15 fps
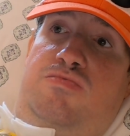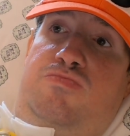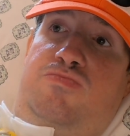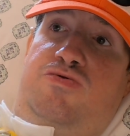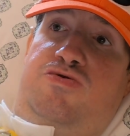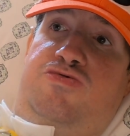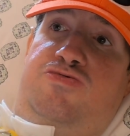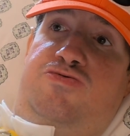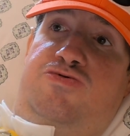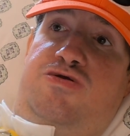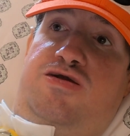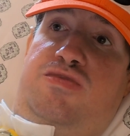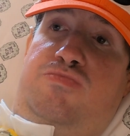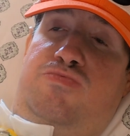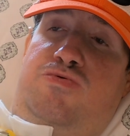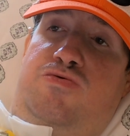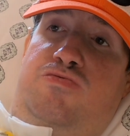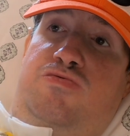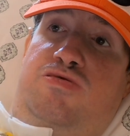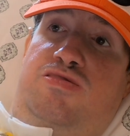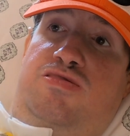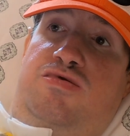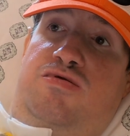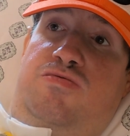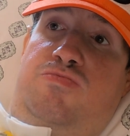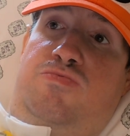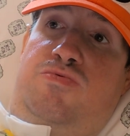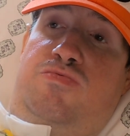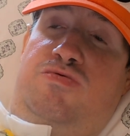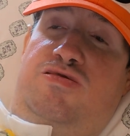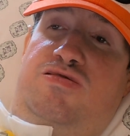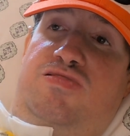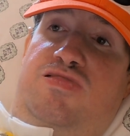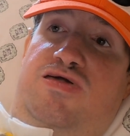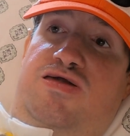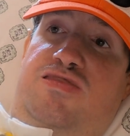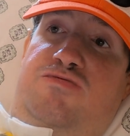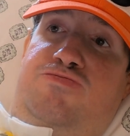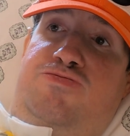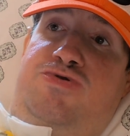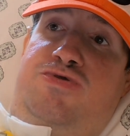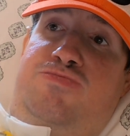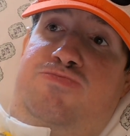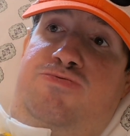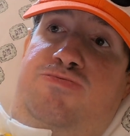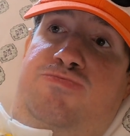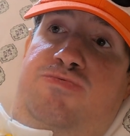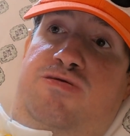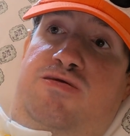Which kind of worries a lot of people,